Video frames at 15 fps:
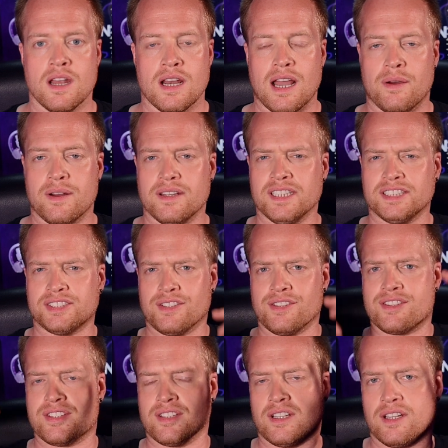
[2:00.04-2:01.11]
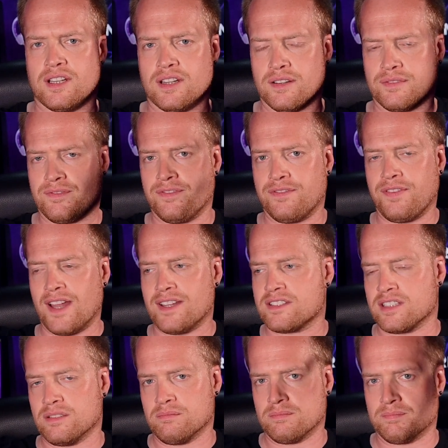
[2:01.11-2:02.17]
Now, in addition to the
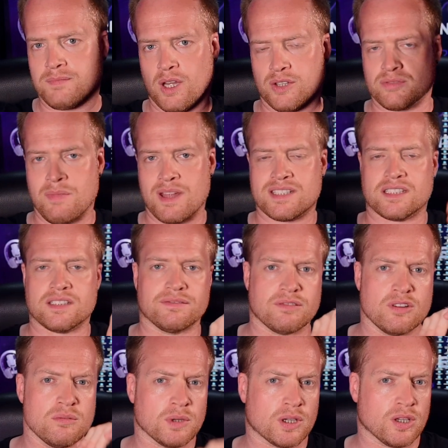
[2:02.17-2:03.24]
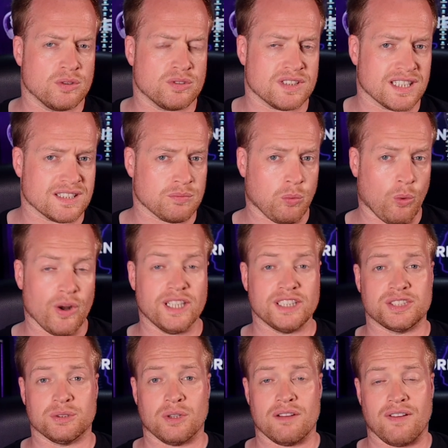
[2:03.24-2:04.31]
phantom cosmetics of room acoustics, one
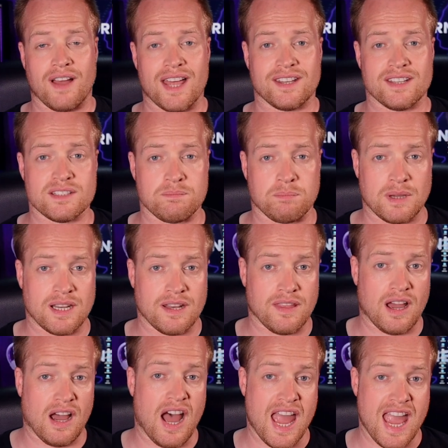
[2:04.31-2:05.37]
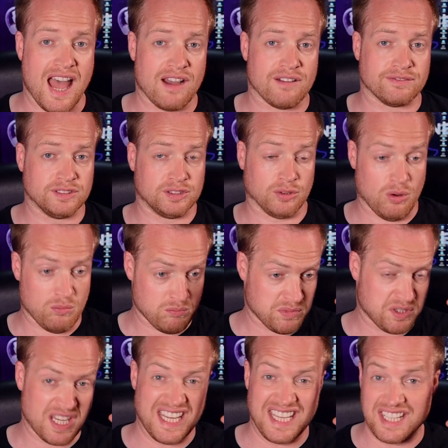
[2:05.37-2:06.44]
issue I've had has been that I have
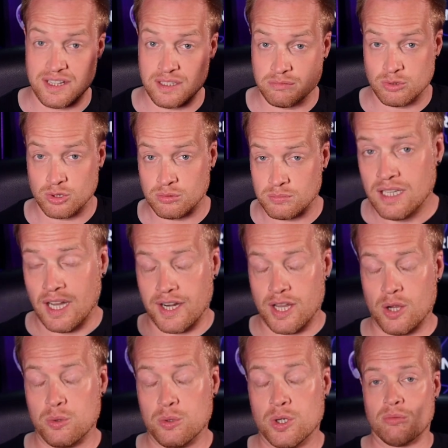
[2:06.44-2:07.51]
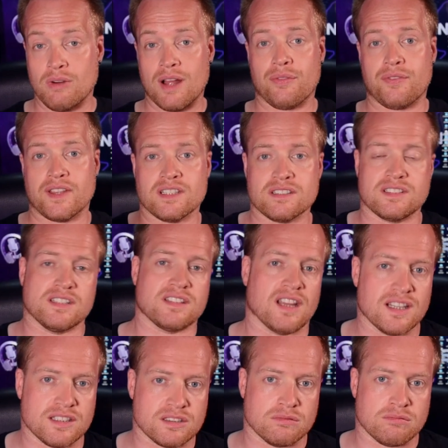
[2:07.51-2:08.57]
drums in the room. I know round things
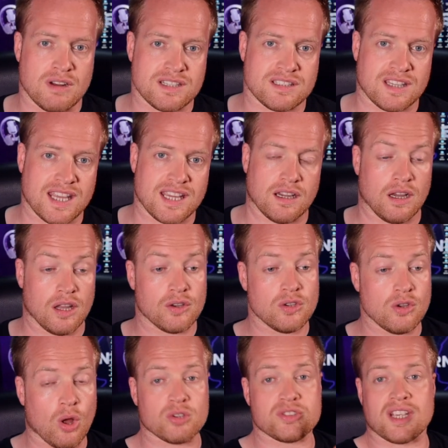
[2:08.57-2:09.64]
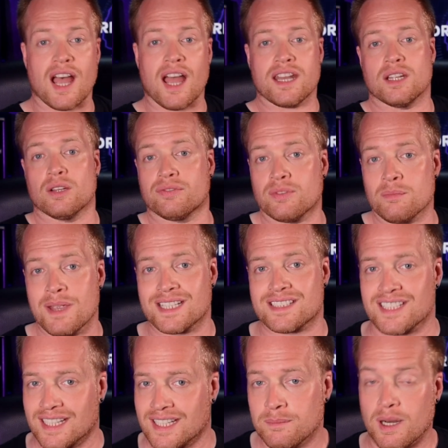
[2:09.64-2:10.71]
designed to resonate are not ideal for
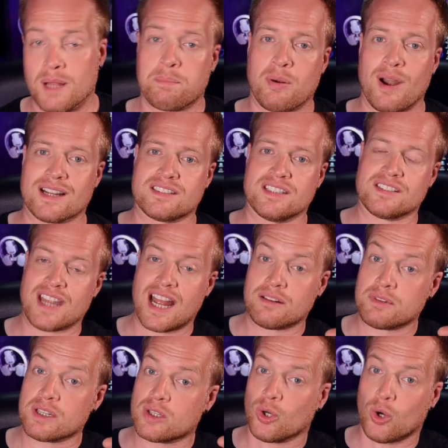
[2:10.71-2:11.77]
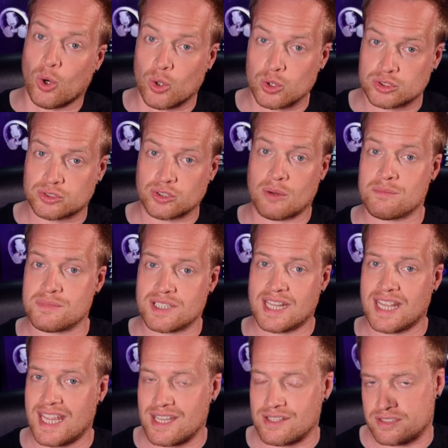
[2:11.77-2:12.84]
mixing, but I practice and record drums in
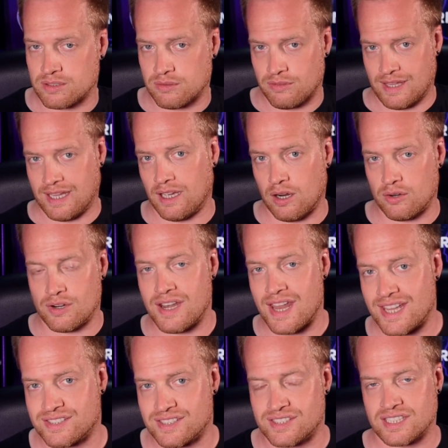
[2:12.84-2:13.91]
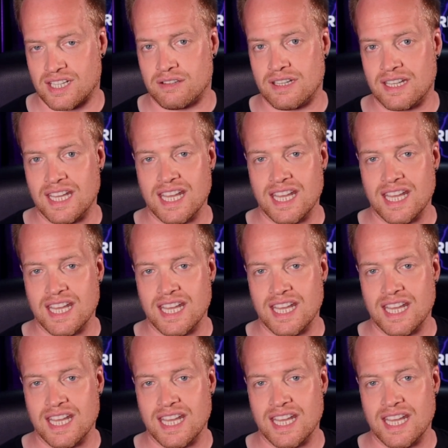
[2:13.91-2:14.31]
here, so they are a necessary